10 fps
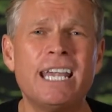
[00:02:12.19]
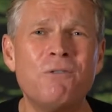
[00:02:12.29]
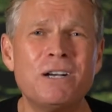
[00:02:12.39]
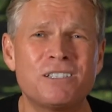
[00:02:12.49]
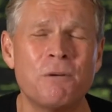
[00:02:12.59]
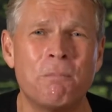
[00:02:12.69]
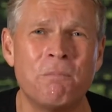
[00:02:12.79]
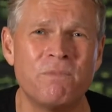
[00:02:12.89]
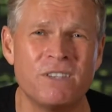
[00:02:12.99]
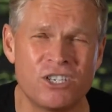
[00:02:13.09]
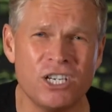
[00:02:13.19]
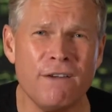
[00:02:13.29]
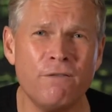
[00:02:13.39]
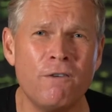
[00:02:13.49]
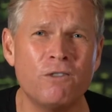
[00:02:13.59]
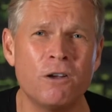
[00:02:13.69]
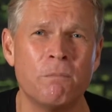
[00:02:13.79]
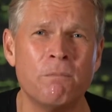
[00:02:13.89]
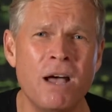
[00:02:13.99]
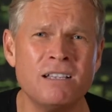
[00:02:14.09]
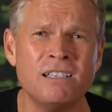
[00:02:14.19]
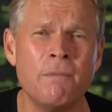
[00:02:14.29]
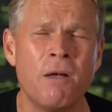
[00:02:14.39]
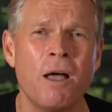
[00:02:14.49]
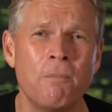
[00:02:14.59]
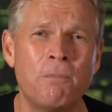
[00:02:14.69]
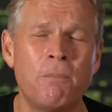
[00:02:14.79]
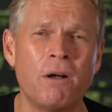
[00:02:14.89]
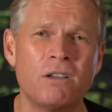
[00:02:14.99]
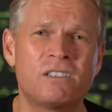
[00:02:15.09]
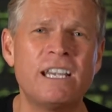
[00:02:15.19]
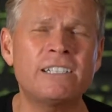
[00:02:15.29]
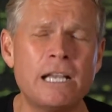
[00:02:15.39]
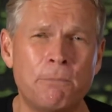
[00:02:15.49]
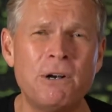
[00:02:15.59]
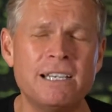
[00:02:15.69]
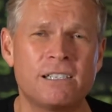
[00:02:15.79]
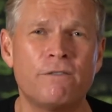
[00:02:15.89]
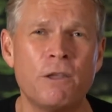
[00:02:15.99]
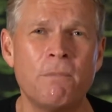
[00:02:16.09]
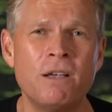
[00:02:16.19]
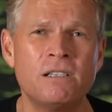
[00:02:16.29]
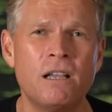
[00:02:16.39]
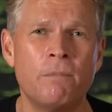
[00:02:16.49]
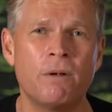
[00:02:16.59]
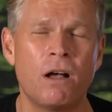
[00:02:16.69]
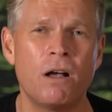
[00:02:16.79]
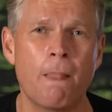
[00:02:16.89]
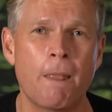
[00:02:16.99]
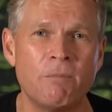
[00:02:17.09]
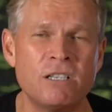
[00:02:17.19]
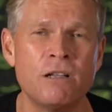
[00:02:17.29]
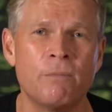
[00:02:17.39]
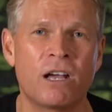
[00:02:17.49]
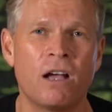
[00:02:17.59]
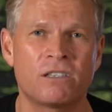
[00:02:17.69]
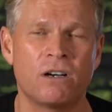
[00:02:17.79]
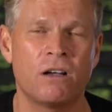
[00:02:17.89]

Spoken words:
He was the chief of the Muslim secret police of the Muslim